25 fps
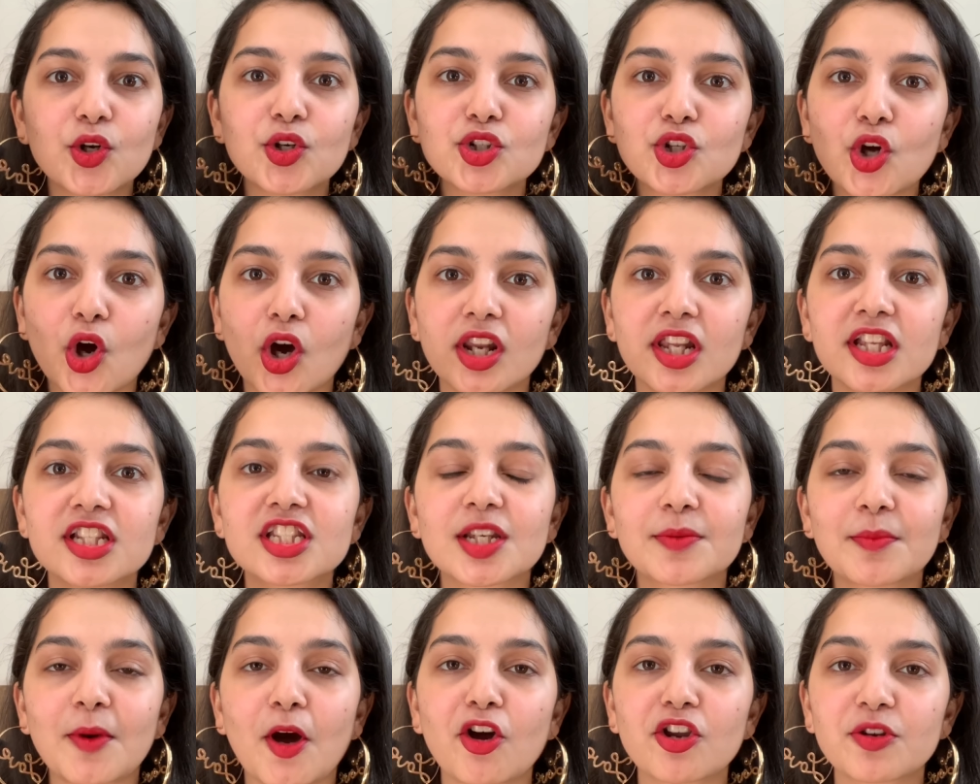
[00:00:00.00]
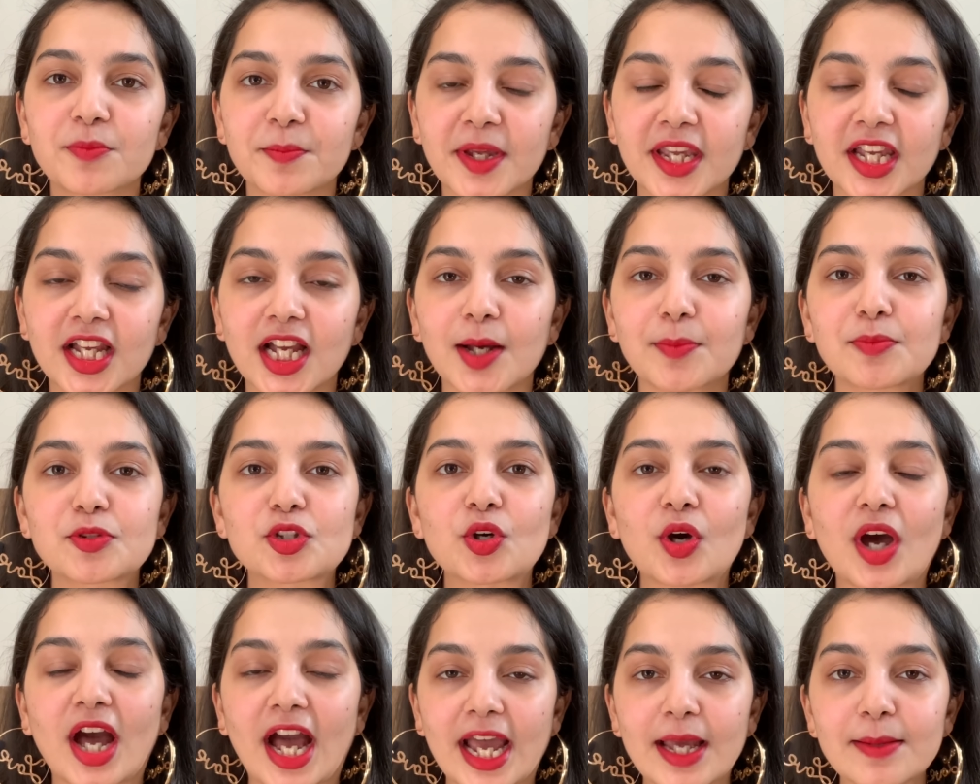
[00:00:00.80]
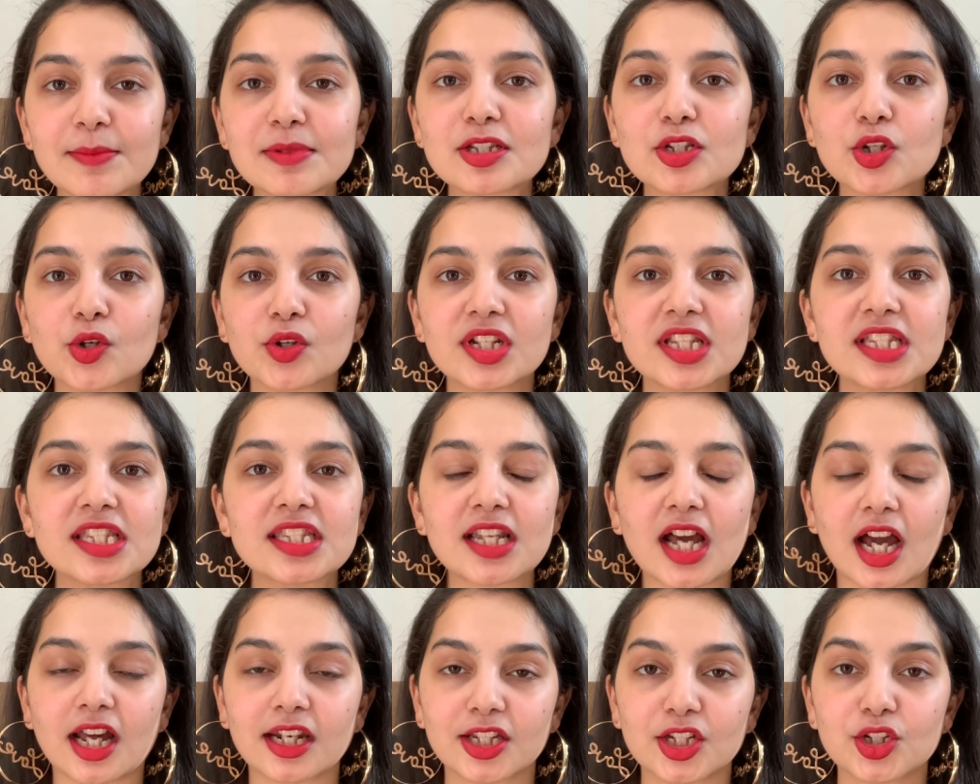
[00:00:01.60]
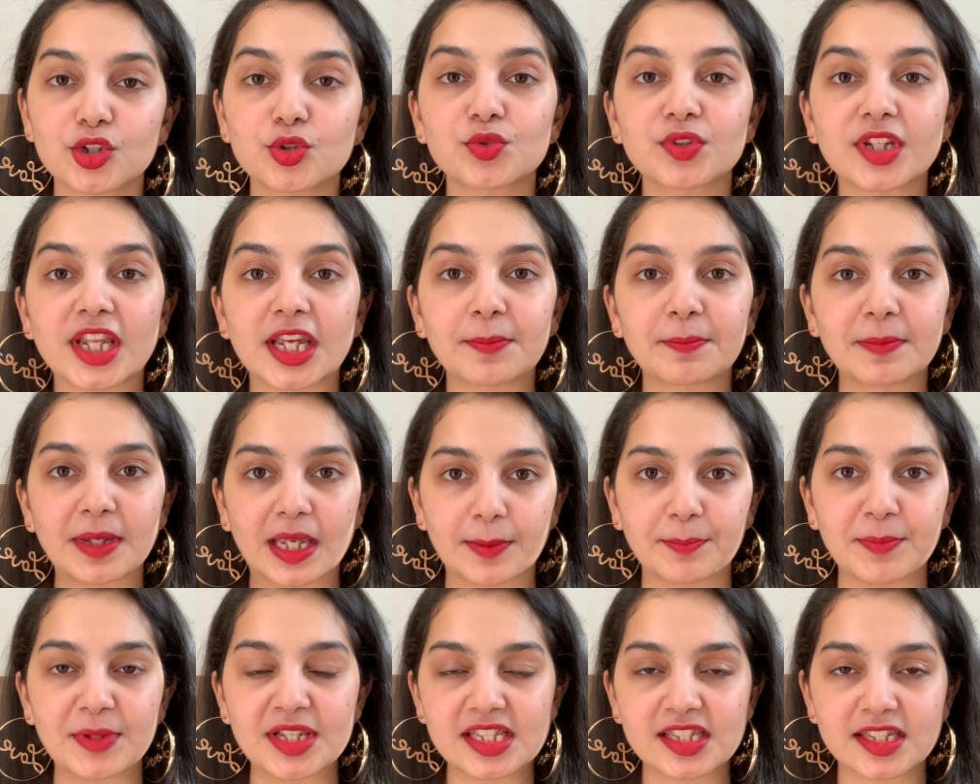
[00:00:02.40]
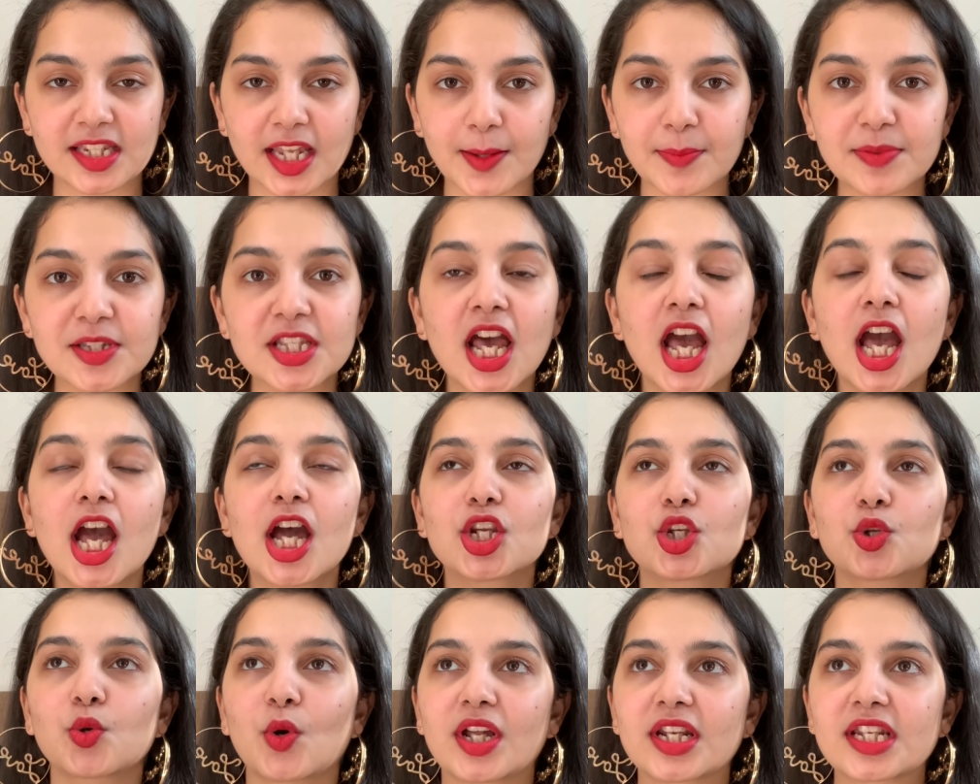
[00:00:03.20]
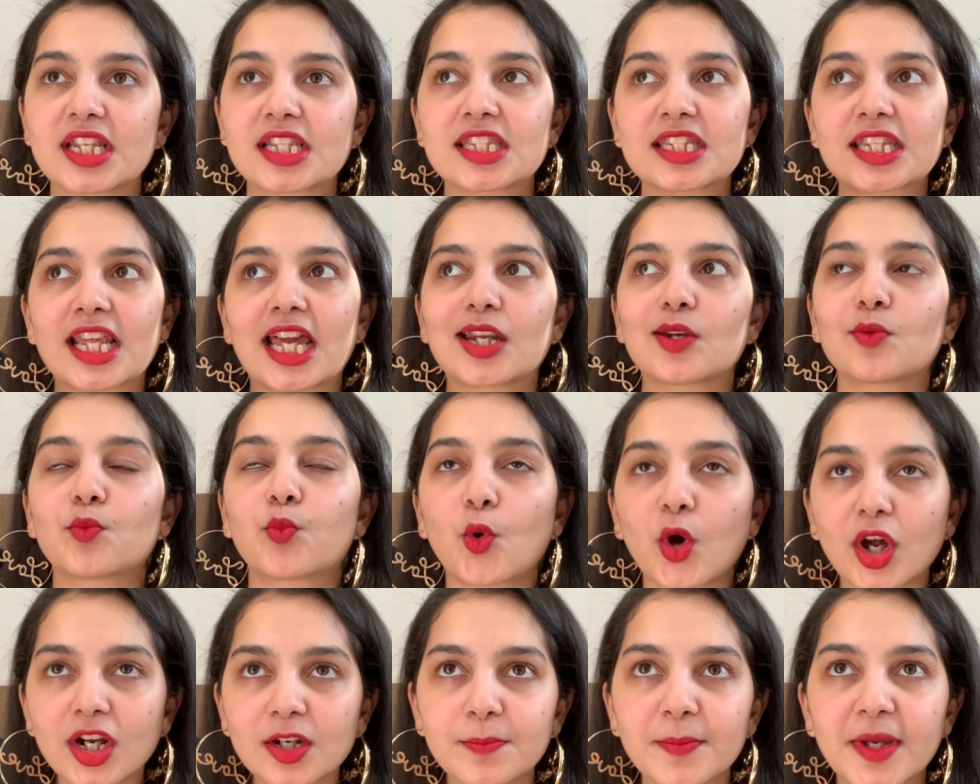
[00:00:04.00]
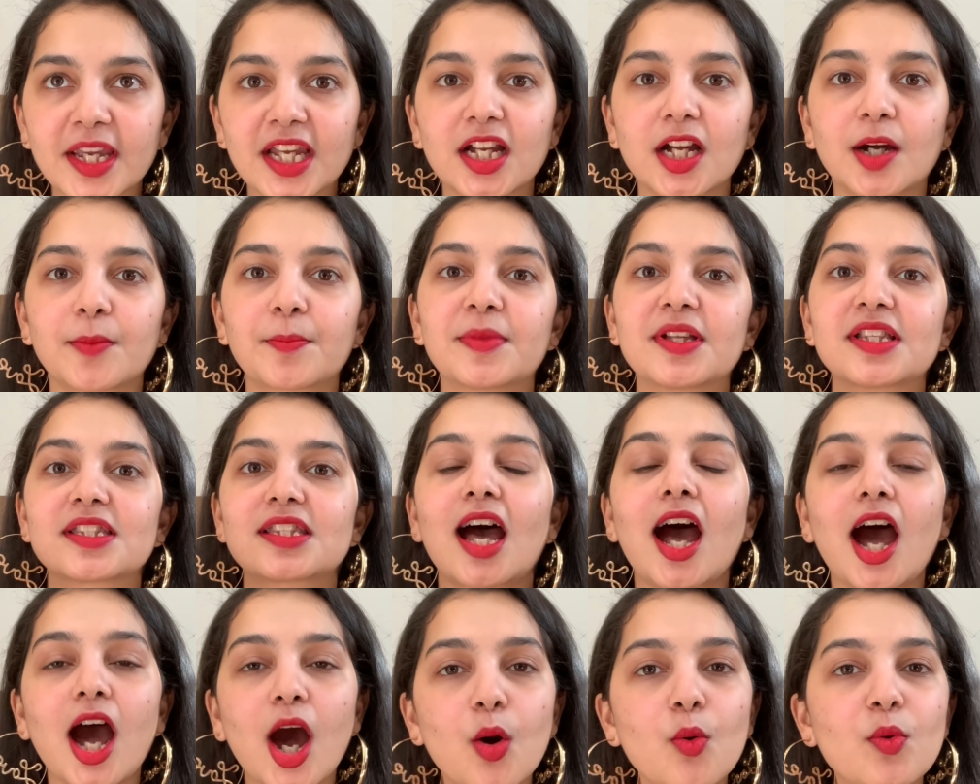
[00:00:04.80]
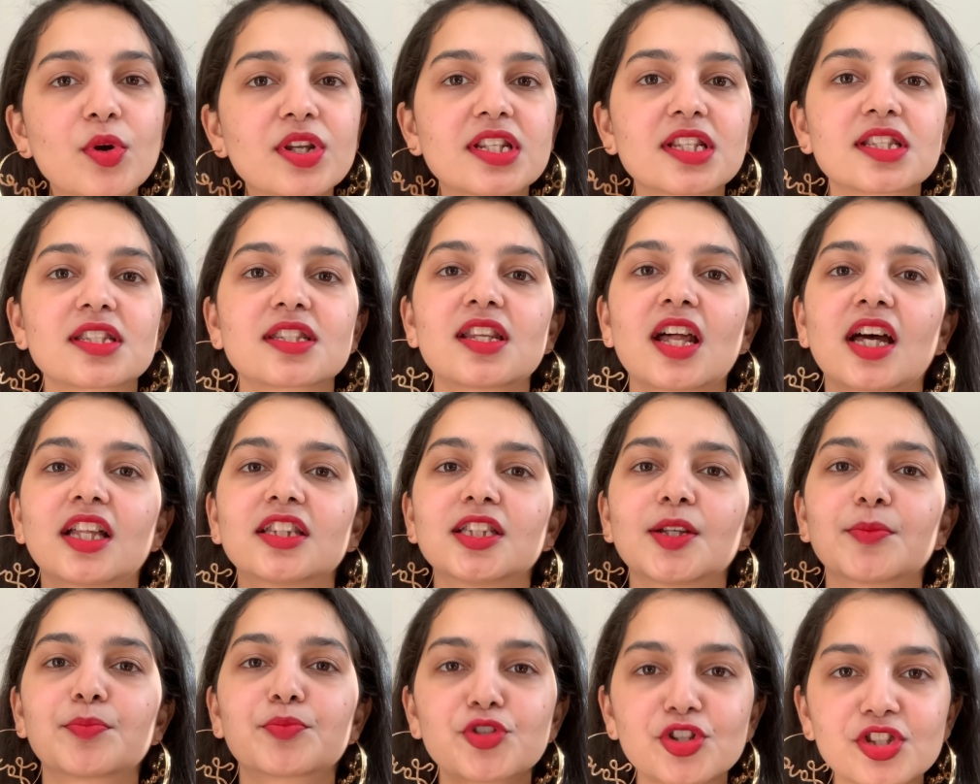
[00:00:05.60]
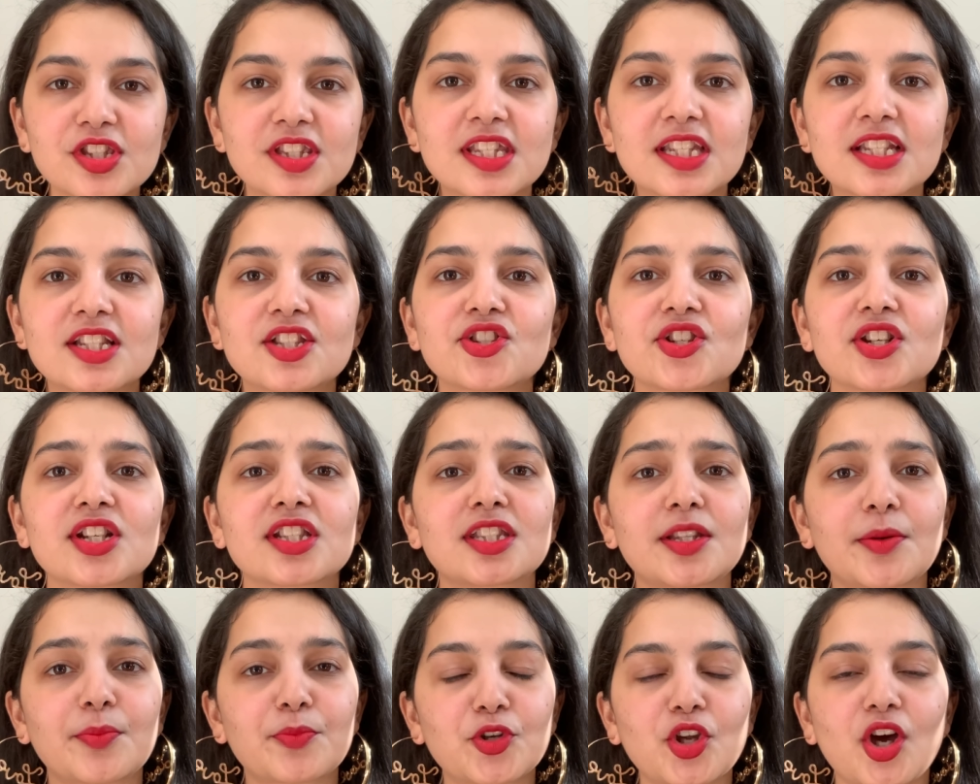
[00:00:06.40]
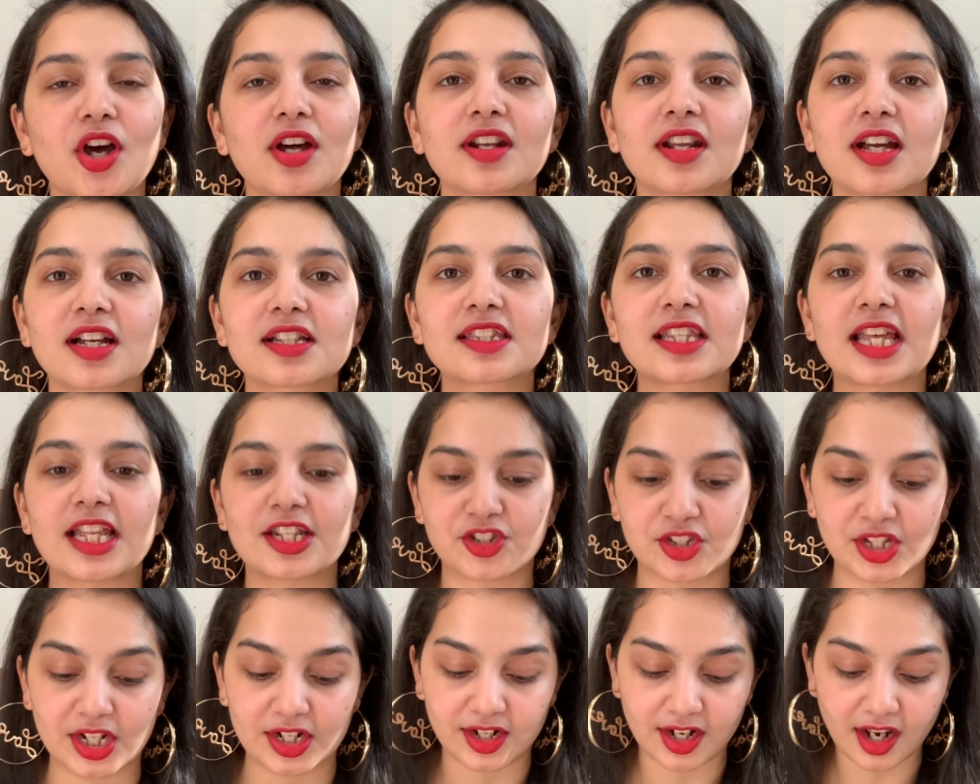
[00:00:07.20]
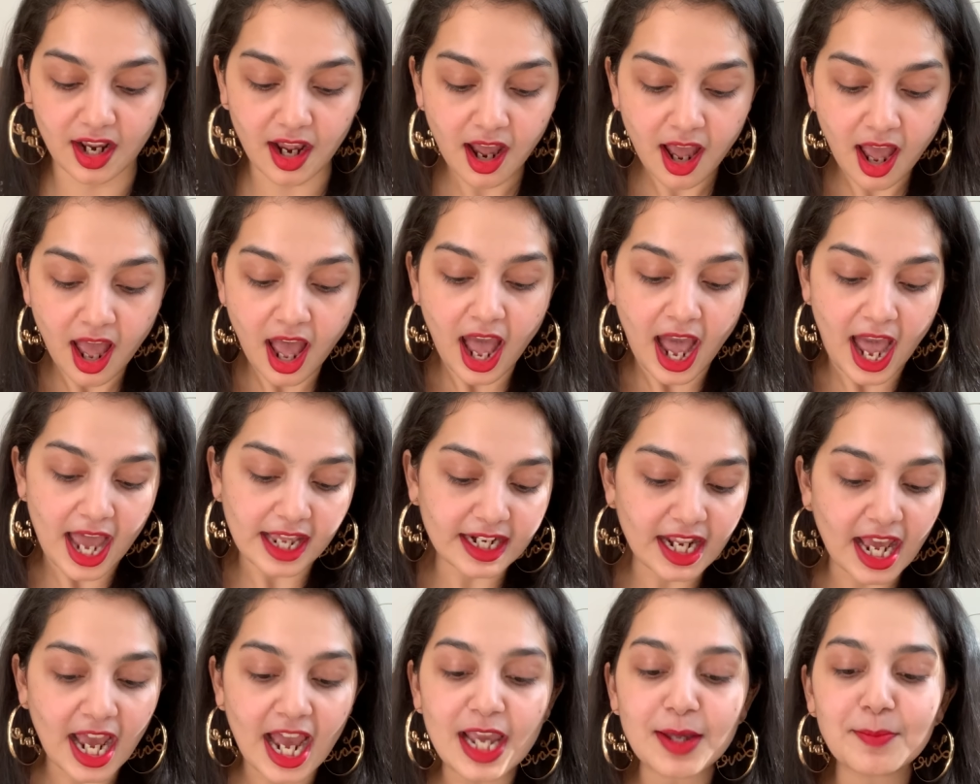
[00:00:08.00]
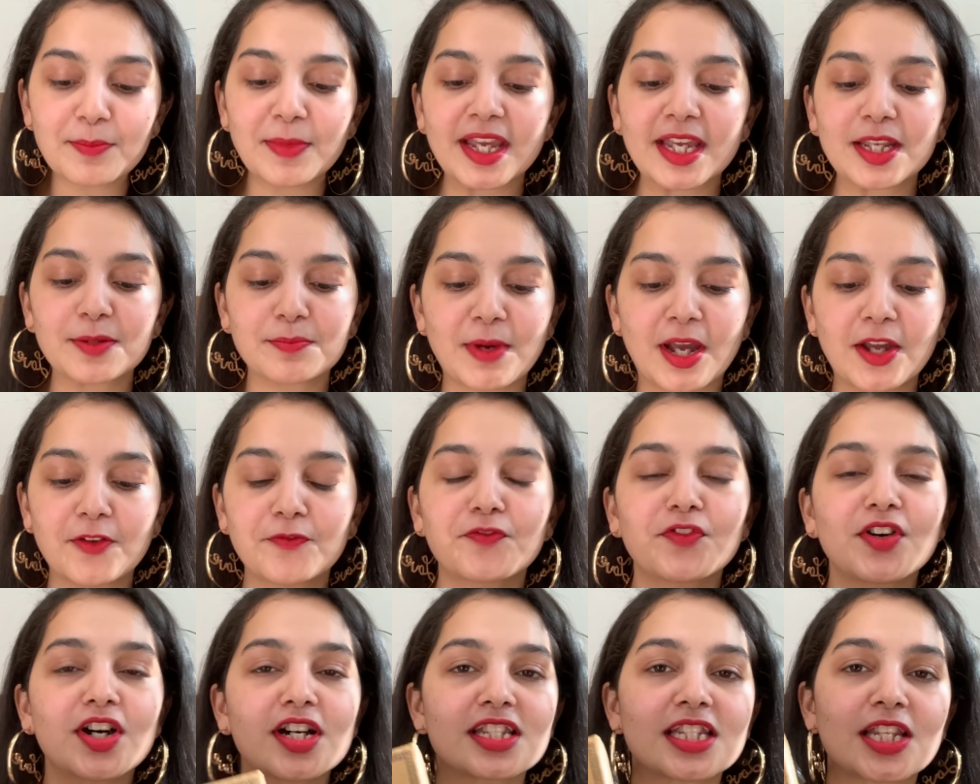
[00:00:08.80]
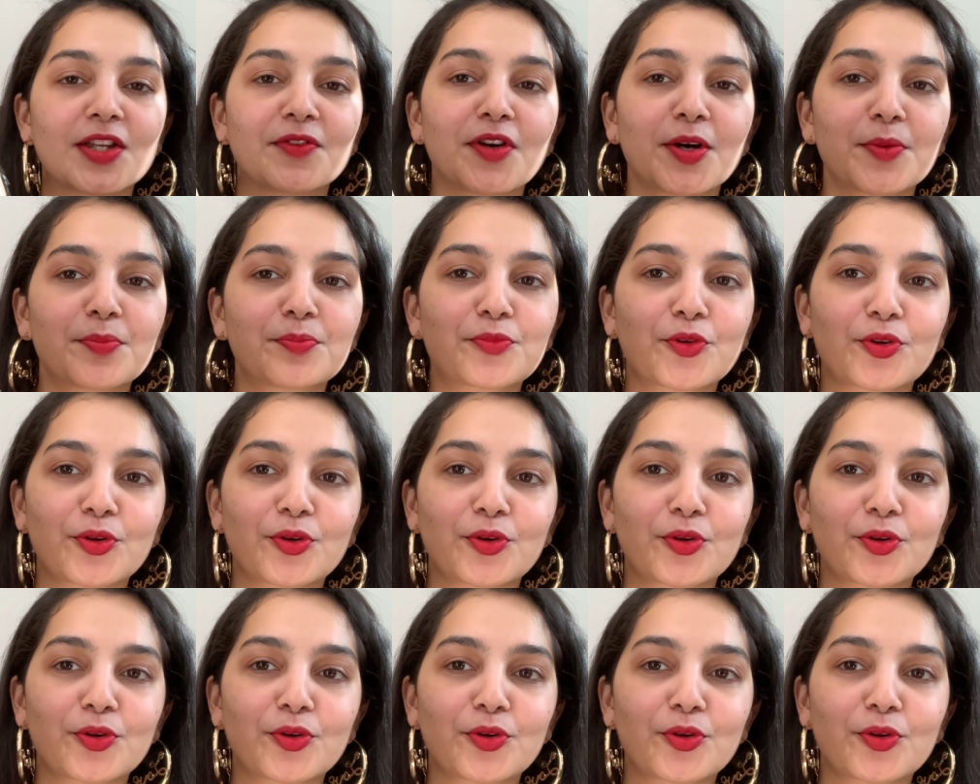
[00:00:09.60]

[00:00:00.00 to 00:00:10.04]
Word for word: knowledge about makeup, so I'm slowly starting to take baby steps to understand what makeup is, how it is done, the procedures, the products, etc. And I made my first ever